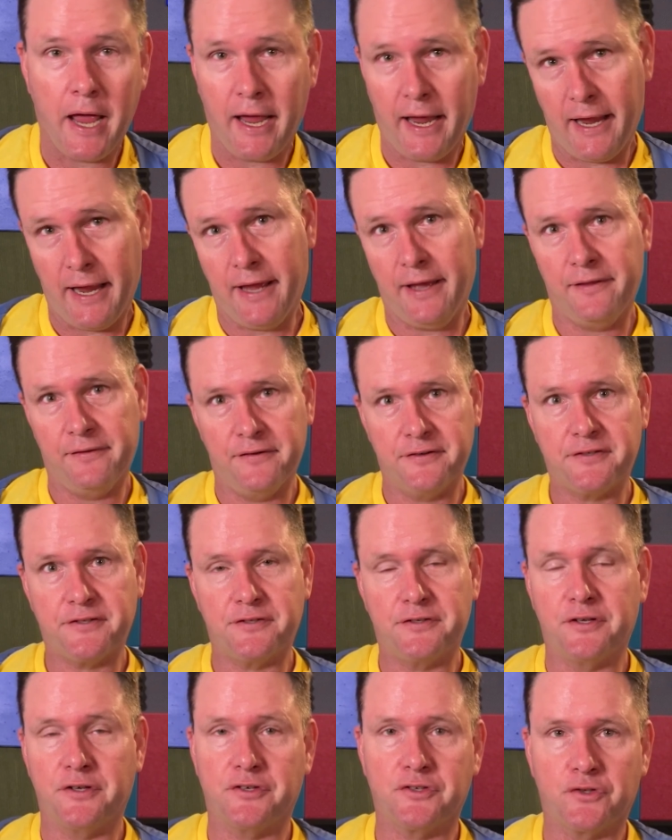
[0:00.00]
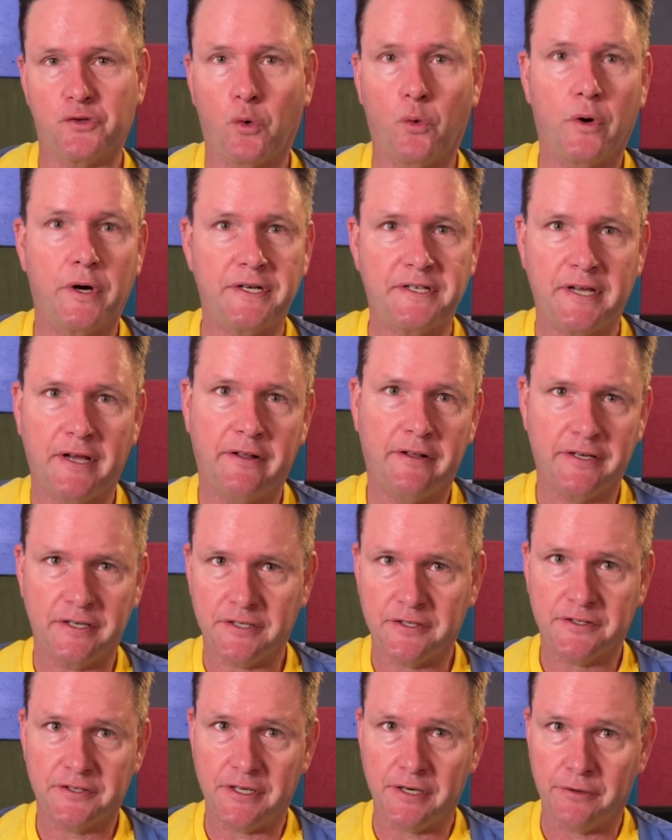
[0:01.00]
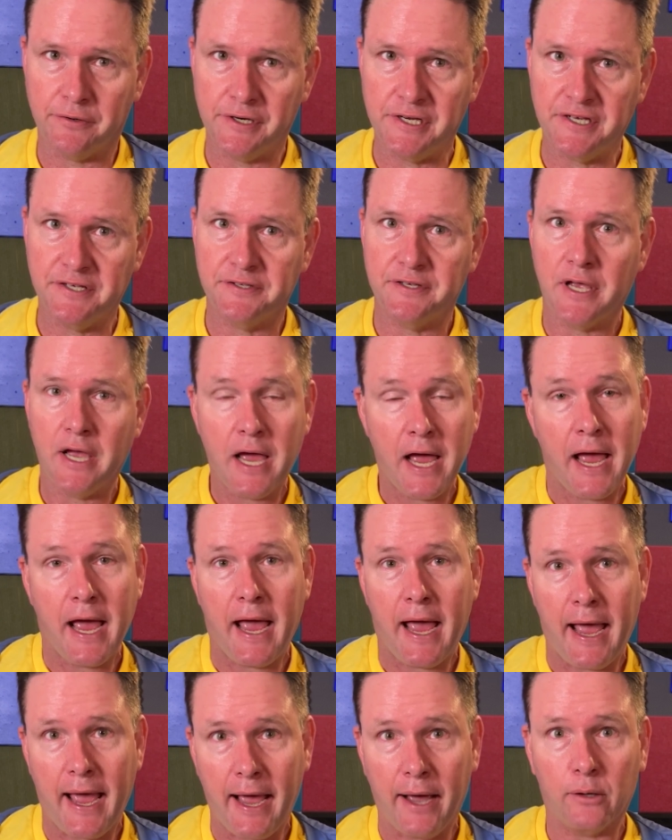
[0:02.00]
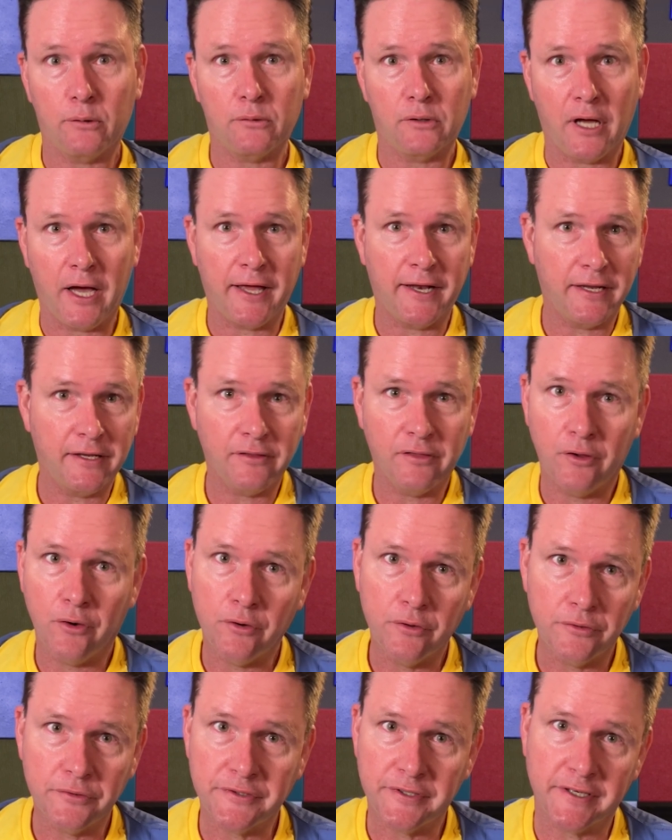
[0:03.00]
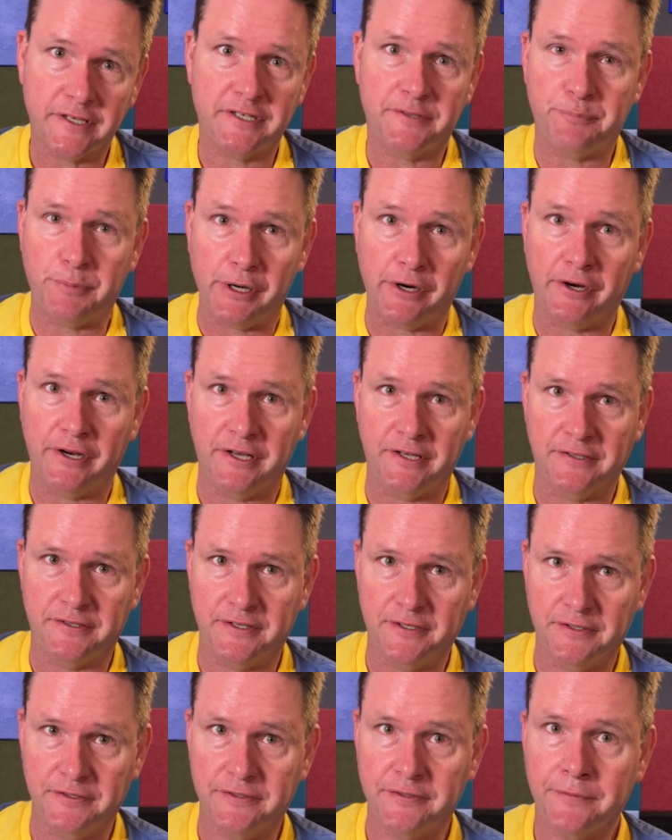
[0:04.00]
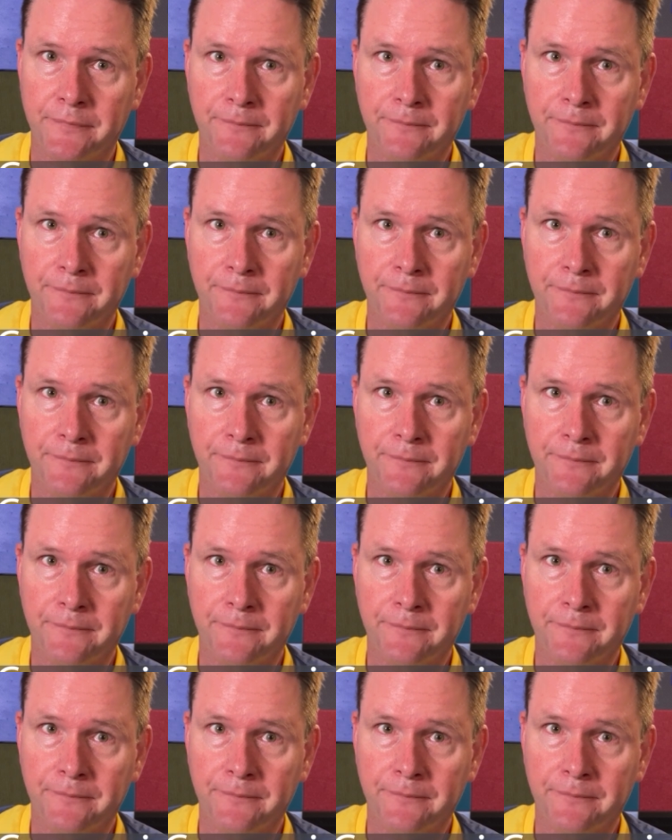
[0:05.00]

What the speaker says: and this is a storytelling series outlining those experiences.